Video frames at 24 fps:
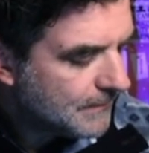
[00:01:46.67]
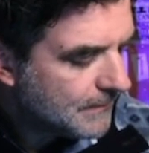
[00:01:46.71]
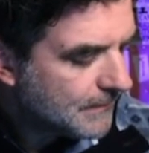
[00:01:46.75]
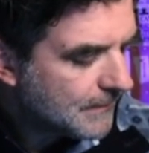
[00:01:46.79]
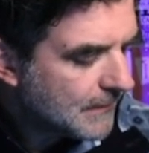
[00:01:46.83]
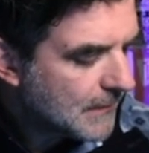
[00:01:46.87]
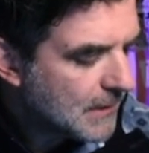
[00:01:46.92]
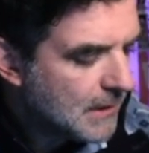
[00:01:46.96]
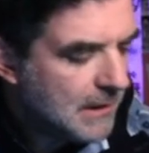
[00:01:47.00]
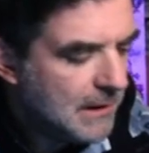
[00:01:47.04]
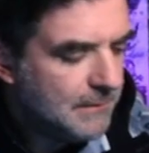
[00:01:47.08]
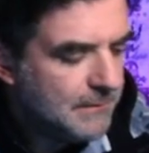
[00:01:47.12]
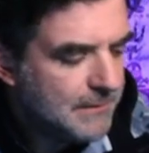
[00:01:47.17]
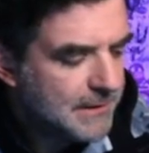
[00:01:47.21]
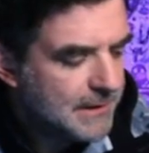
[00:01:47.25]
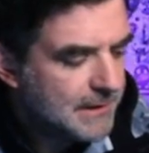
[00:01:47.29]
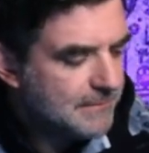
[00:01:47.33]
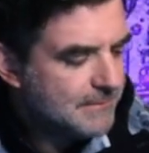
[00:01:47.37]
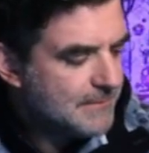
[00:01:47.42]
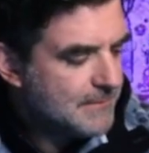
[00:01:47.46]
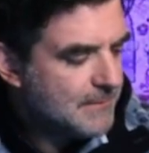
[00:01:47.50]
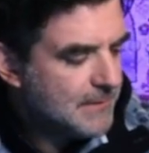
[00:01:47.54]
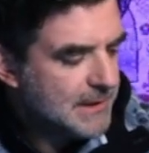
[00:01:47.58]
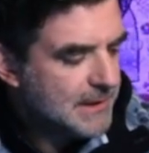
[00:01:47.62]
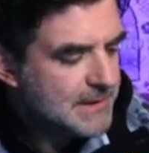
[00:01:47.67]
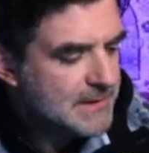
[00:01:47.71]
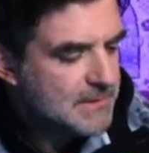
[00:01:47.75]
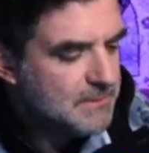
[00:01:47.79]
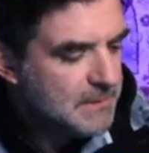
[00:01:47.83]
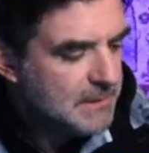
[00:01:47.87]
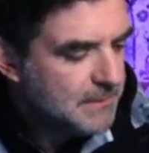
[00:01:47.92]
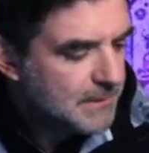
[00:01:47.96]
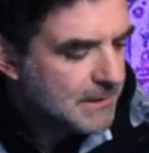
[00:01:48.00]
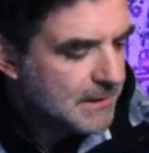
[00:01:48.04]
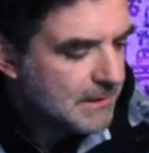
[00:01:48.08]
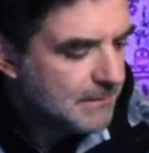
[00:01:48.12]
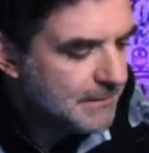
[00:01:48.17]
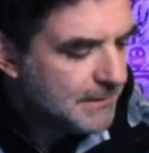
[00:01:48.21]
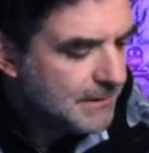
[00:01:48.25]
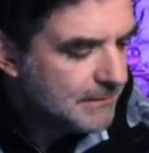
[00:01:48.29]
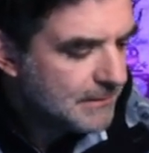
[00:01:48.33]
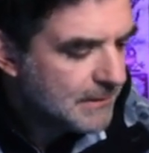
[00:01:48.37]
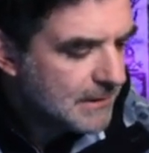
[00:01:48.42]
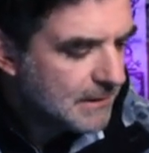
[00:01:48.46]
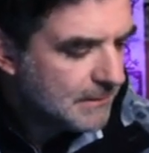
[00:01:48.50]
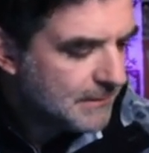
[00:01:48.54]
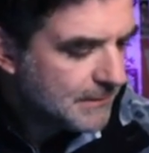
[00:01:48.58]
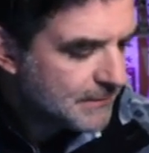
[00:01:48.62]
All right, we got some people
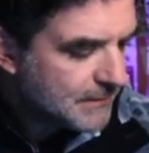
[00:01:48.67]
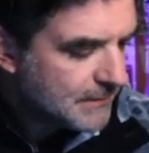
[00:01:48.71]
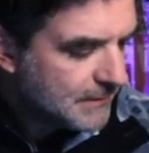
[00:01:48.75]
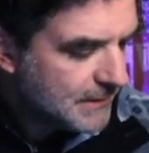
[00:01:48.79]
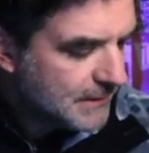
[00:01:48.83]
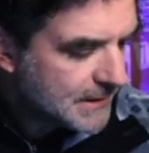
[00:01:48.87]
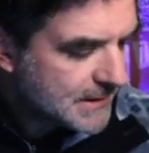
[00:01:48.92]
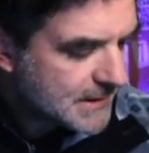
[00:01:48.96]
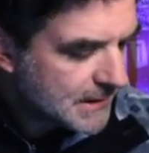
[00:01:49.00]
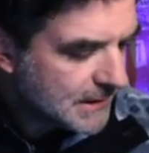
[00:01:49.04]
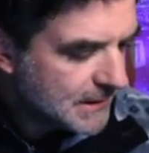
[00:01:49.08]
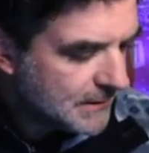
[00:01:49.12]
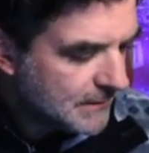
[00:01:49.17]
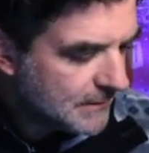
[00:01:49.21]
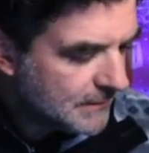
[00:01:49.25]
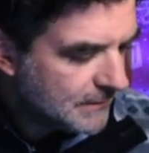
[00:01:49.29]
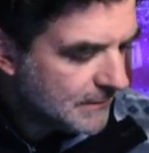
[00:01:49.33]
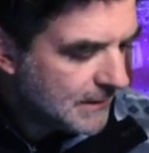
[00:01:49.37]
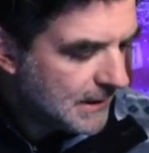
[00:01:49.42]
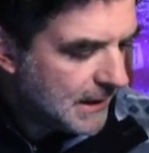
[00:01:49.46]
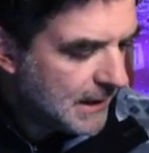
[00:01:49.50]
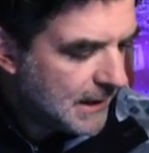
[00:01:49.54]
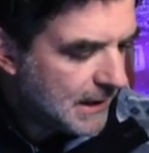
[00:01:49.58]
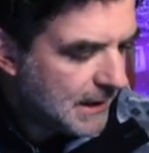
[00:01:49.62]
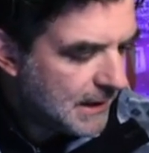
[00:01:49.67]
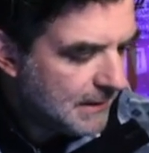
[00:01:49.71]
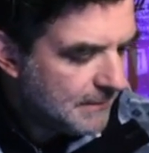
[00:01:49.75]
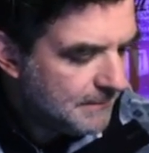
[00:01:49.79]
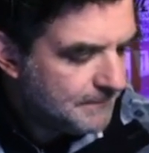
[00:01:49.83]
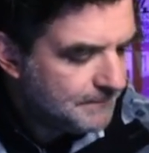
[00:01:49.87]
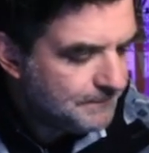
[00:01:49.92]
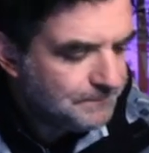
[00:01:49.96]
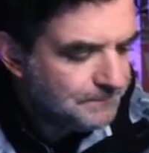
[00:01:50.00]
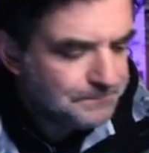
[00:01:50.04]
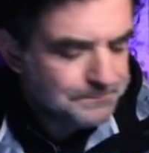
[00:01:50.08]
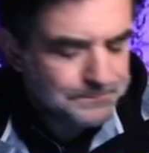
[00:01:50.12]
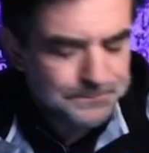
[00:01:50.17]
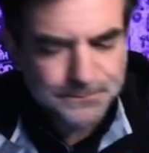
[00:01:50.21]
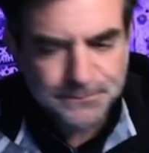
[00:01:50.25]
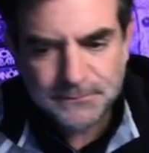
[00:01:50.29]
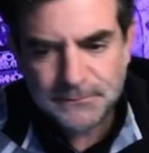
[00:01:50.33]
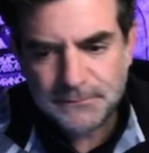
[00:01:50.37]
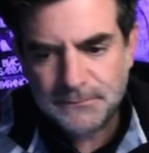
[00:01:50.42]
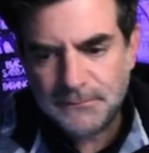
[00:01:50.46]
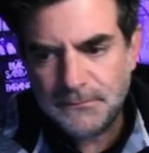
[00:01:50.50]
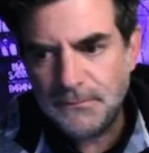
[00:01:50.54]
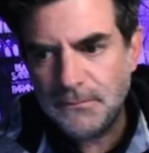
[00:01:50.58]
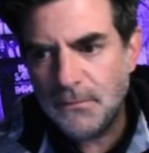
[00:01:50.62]
coming through. That's good.
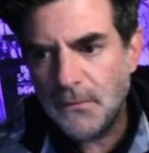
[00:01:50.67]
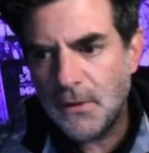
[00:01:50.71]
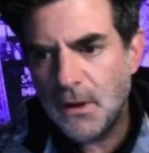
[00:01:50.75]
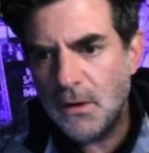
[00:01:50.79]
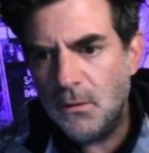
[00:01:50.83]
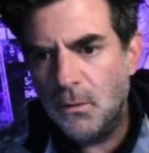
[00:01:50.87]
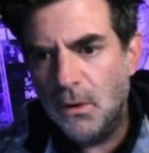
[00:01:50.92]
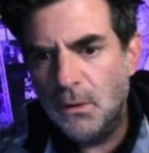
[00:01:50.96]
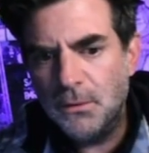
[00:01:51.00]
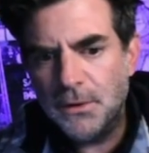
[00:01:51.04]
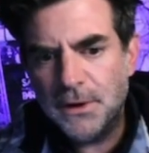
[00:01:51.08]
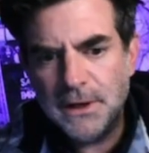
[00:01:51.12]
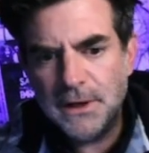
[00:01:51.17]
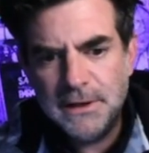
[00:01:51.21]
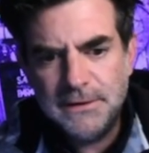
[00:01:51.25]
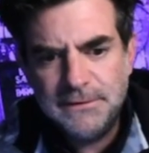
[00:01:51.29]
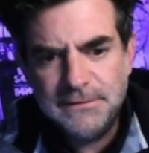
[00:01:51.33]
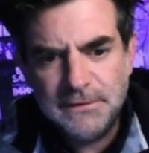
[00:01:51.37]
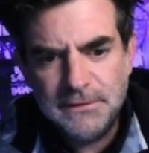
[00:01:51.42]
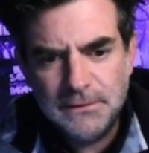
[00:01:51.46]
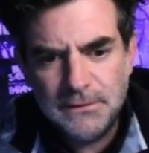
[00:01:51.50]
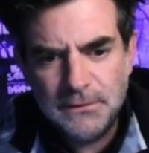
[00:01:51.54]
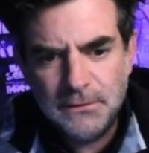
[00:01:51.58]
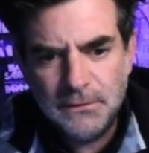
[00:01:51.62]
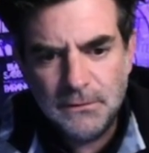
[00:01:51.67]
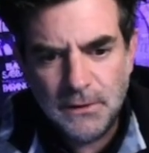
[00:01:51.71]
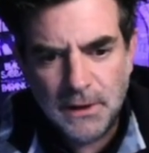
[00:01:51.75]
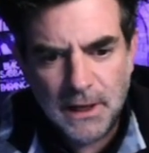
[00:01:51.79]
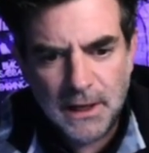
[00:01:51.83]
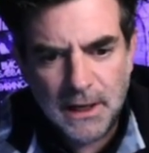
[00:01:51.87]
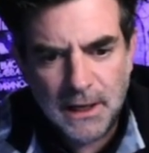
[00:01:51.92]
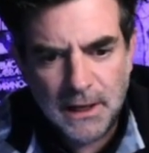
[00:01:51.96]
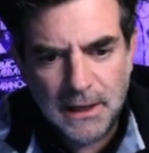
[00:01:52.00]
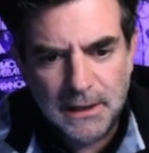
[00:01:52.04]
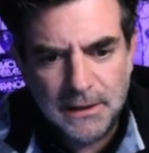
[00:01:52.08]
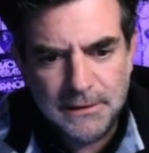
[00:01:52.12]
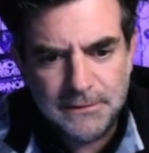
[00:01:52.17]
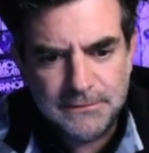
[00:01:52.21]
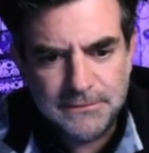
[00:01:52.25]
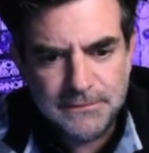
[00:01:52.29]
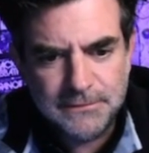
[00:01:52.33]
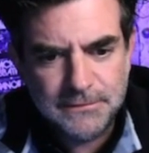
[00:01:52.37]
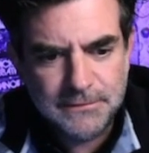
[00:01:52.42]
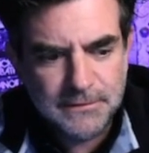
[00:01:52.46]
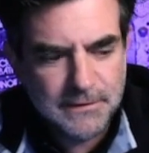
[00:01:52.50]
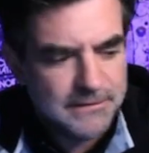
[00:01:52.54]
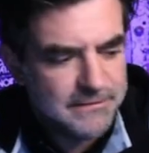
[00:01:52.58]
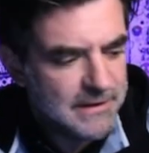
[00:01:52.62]
What we're gonna do
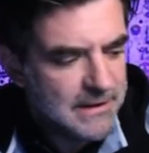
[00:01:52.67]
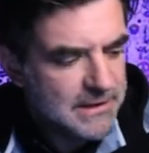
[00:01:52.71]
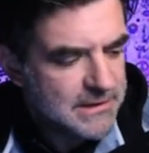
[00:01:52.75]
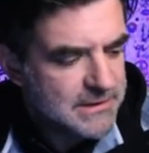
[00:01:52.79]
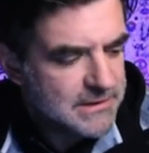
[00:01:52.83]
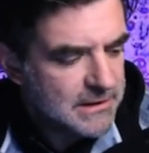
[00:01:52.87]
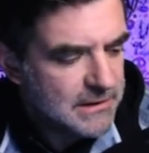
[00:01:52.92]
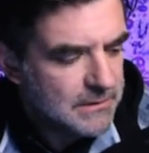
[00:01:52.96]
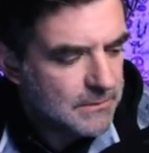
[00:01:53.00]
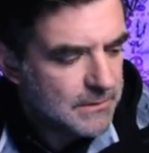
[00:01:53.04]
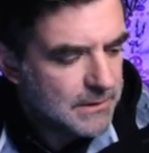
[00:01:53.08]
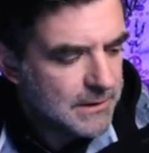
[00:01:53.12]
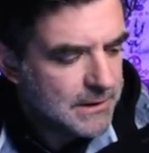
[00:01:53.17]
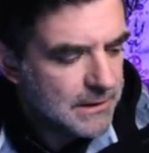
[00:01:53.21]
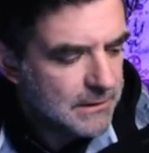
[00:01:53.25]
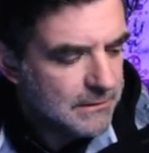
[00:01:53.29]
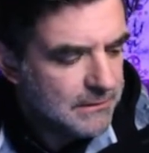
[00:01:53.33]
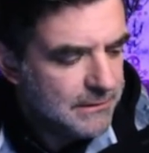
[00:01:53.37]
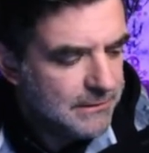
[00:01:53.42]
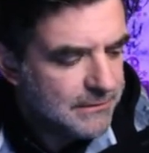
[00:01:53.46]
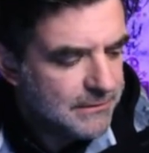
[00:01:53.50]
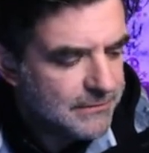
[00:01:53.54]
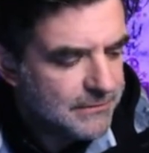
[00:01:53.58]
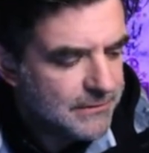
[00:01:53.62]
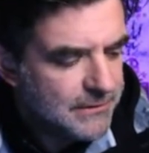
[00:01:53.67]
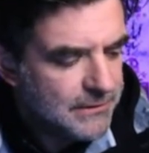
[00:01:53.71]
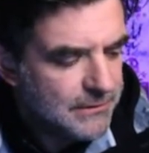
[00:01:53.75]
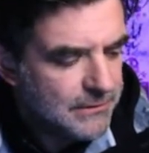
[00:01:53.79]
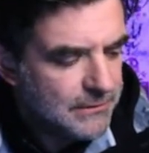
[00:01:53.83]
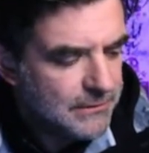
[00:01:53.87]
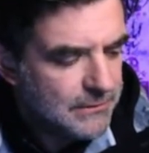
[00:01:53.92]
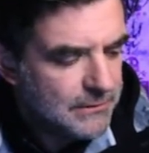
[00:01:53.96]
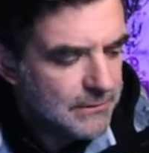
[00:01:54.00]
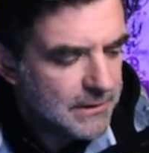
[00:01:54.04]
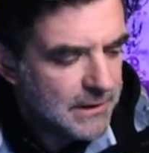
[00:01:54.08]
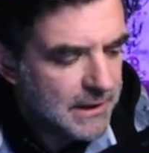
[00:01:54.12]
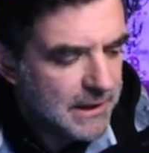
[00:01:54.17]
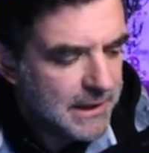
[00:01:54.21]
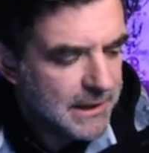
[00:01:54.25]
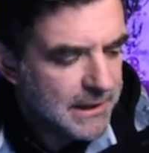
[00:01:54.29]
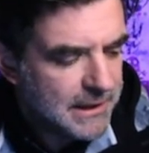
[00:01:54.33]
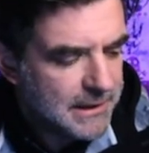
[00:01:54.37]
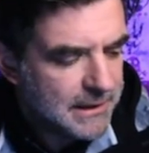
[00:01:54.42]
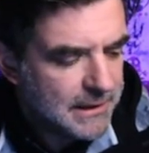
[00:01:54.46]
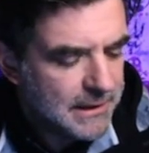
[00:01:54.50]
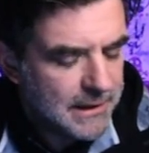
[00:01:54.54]
is essentially we're going through like.